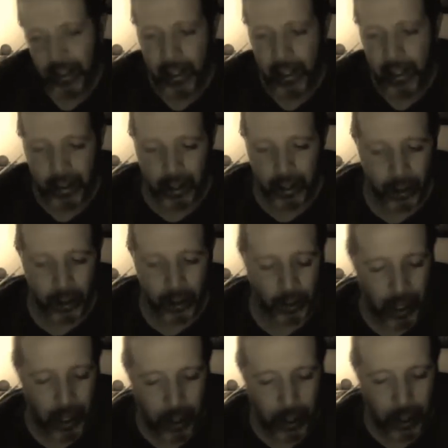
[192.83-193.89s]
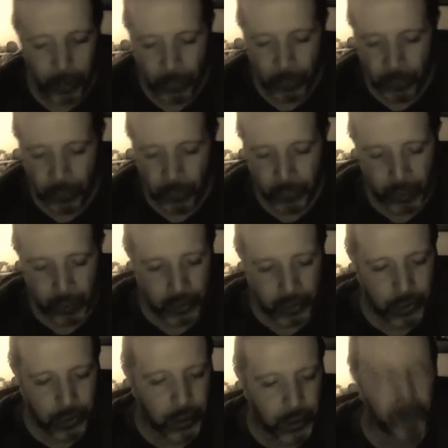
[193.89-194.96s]
hey, you know. Um,
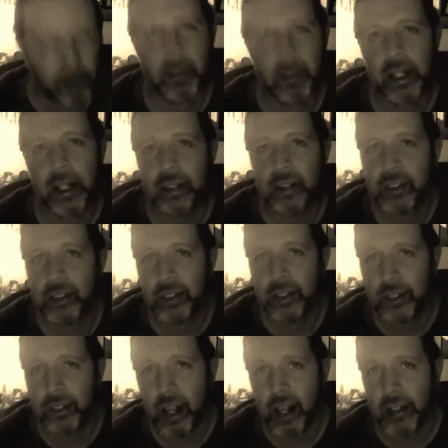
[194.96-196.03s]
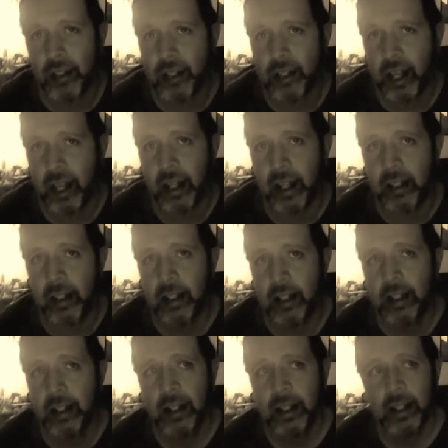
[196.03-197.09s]
so some comedians decide to take
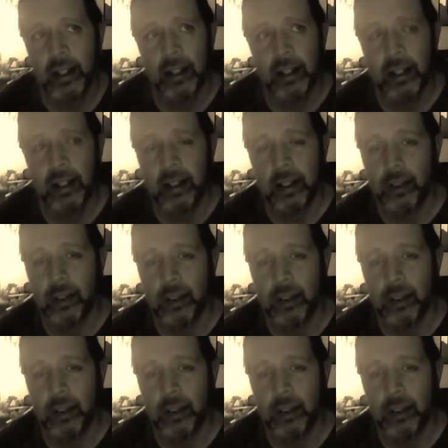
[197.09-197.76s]
to